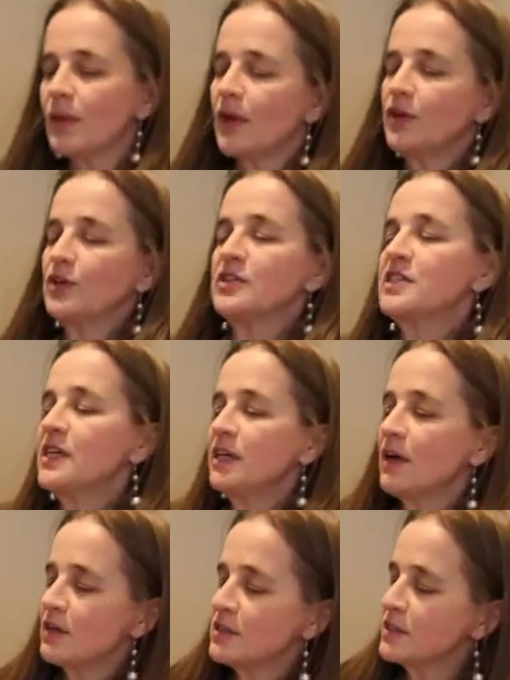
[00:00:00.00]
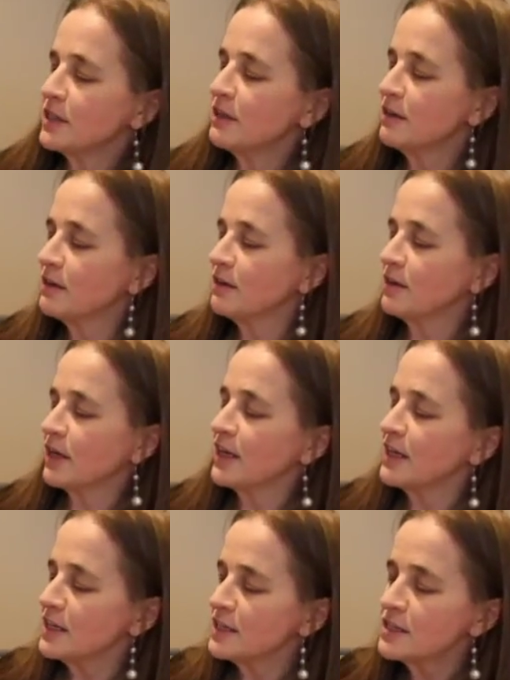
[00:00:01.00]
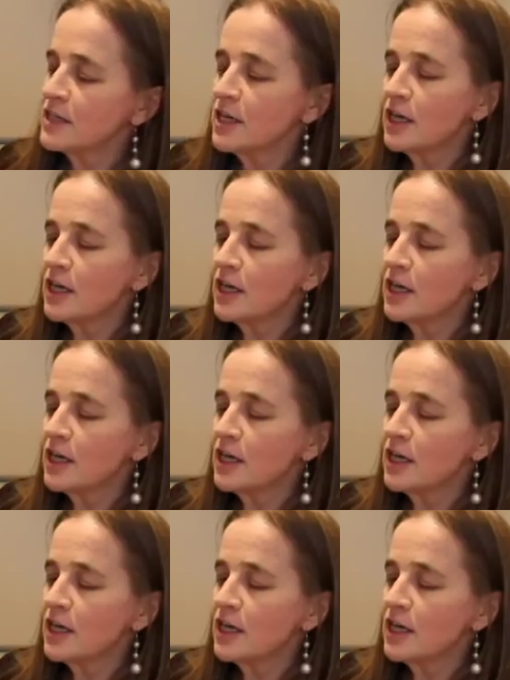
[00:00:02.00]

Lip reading: You can see underneath the keys,